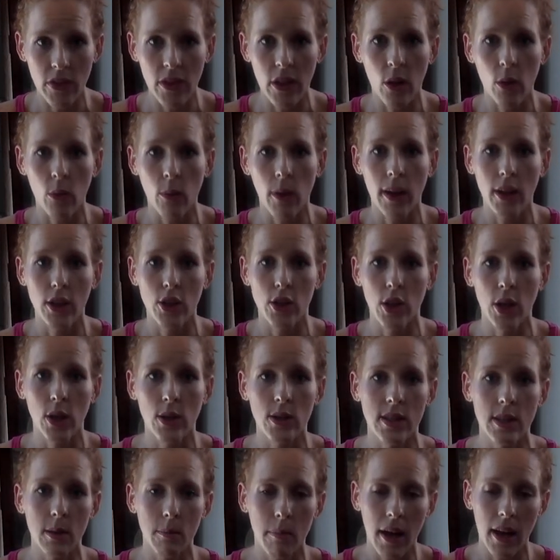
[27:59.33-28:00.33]
their
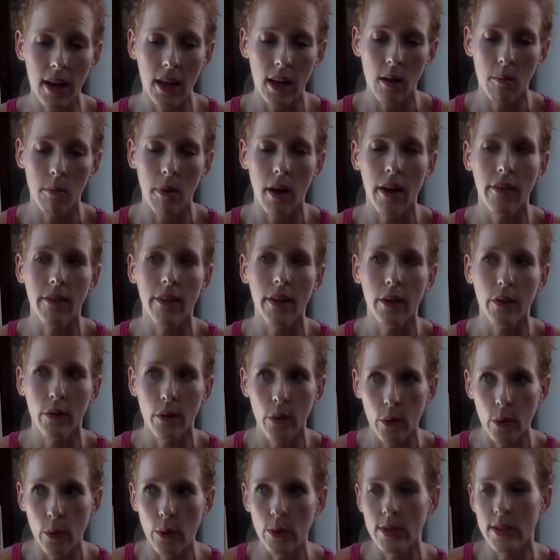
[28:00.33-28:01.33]
ratios depending upon their
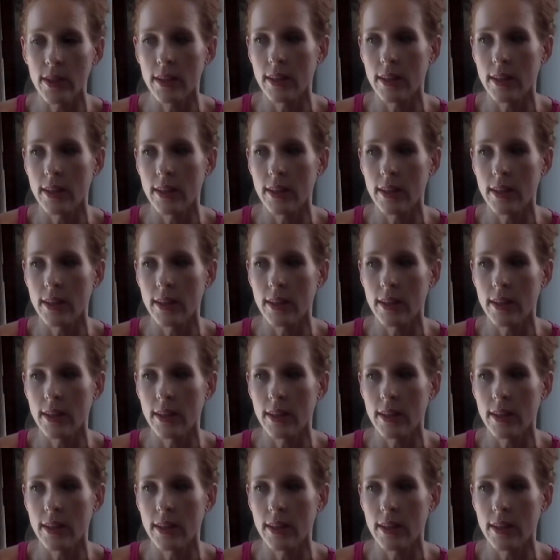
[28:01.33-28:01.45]
goals.